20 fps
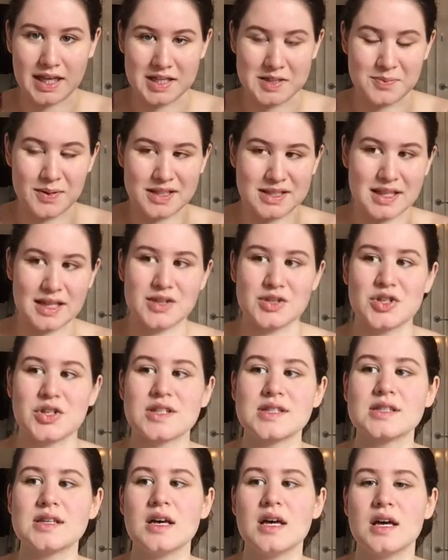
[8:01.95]

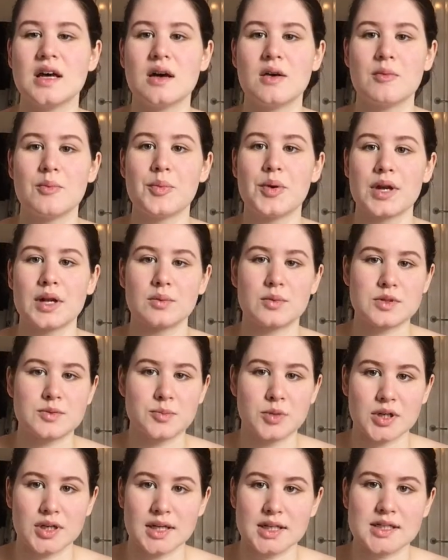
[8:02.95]
expectations but it was
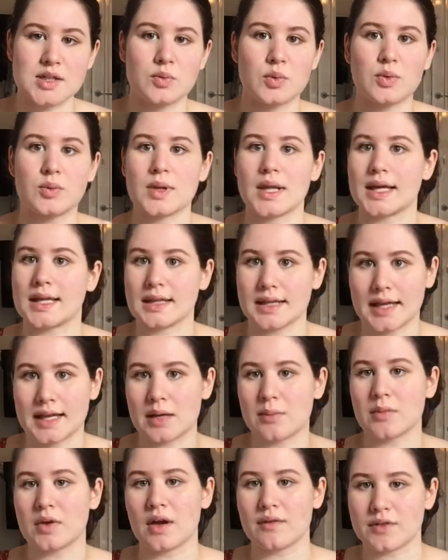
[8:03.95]
predicted we would like land
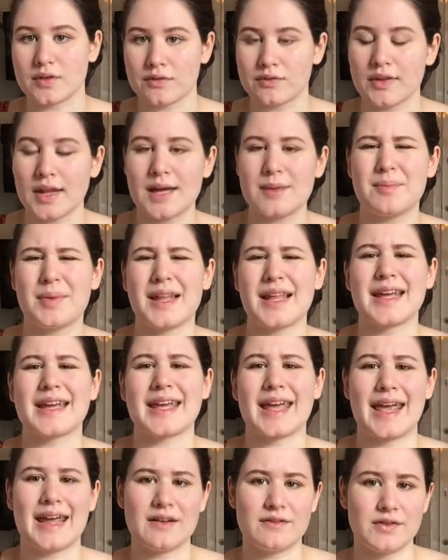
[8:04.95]
and be off the flight by like
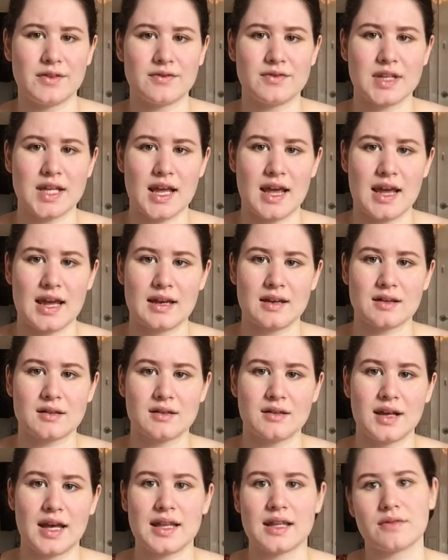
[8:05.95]
858
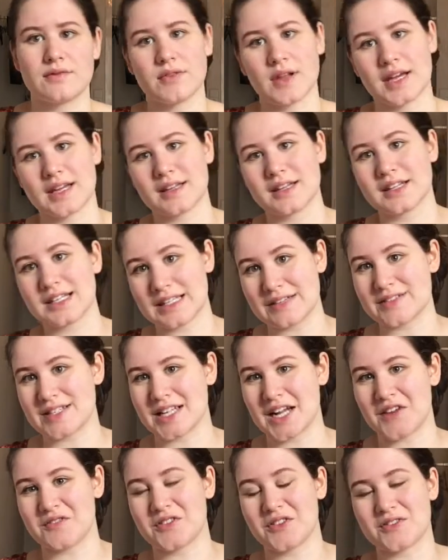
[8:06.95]
and the flight leaves at
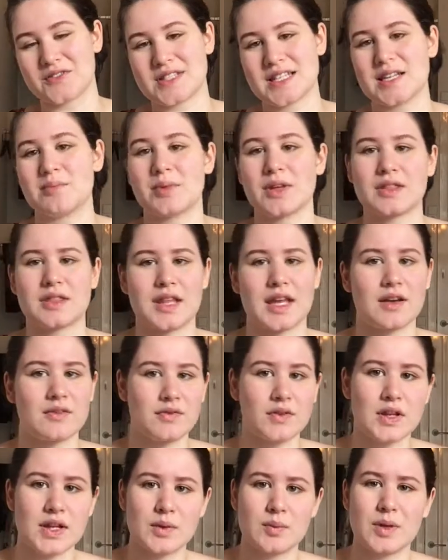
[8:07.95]
9.15 but
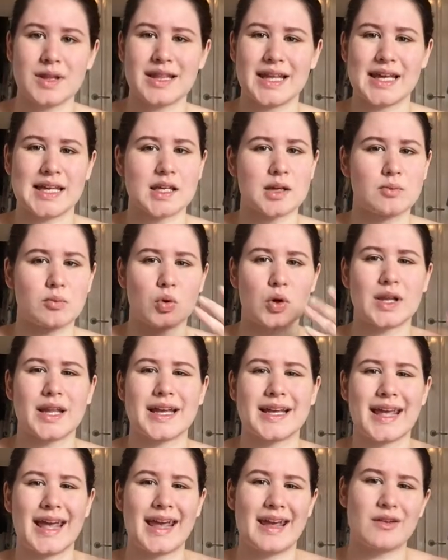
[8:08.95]
thankfully we landed more
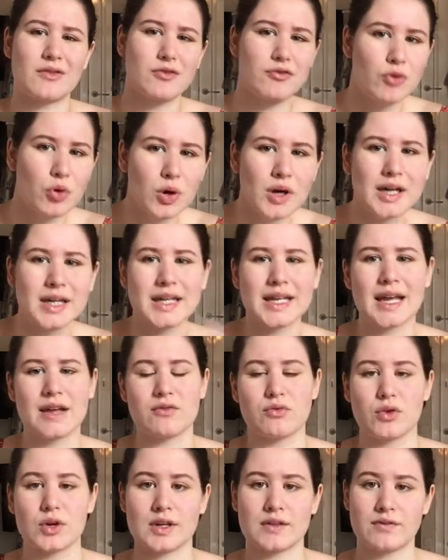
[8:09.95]
like 8.40
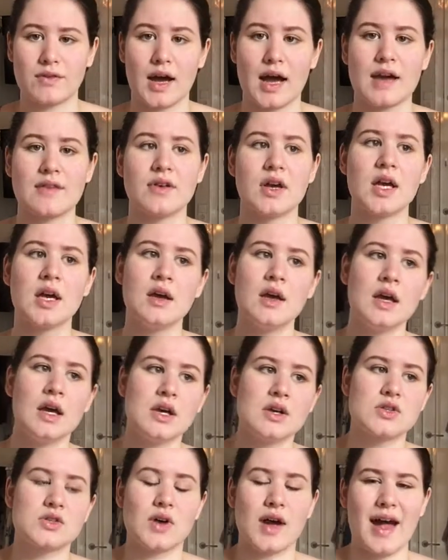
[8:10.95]
8.45
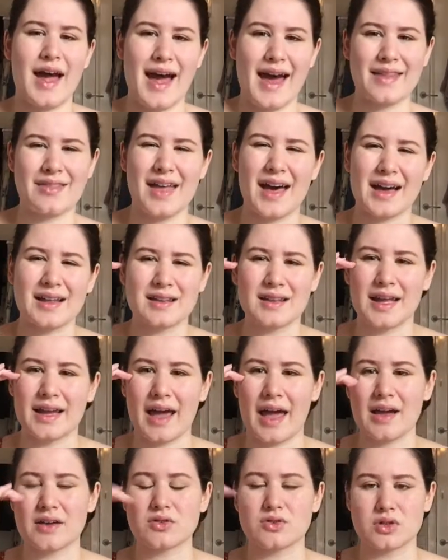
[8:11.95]
so i had that
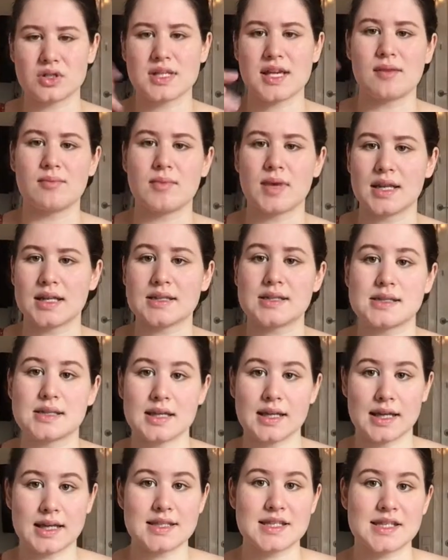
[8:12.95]
like extra 10 minutes to
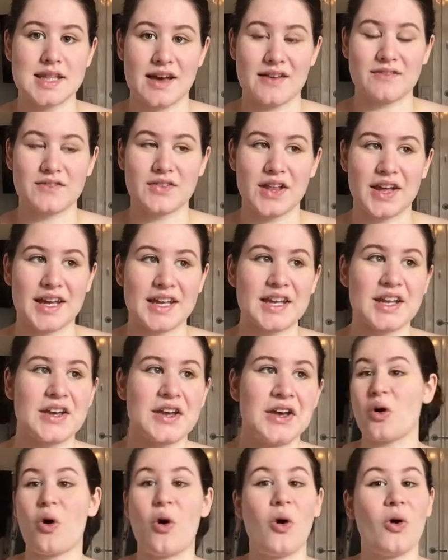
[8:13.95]
get to that flight
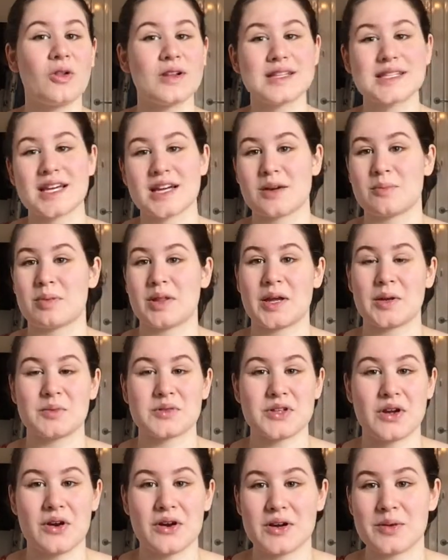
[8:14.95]
the whole entire plane
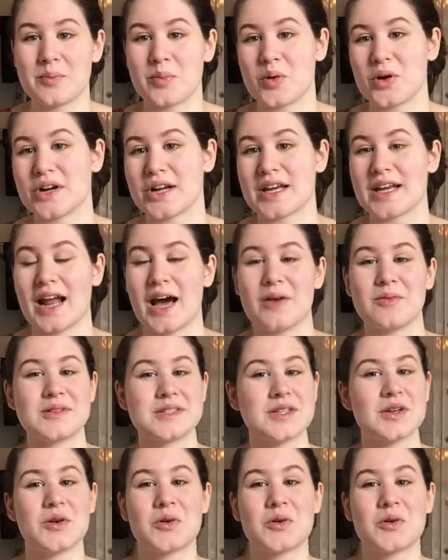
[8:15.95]
was already boarded i was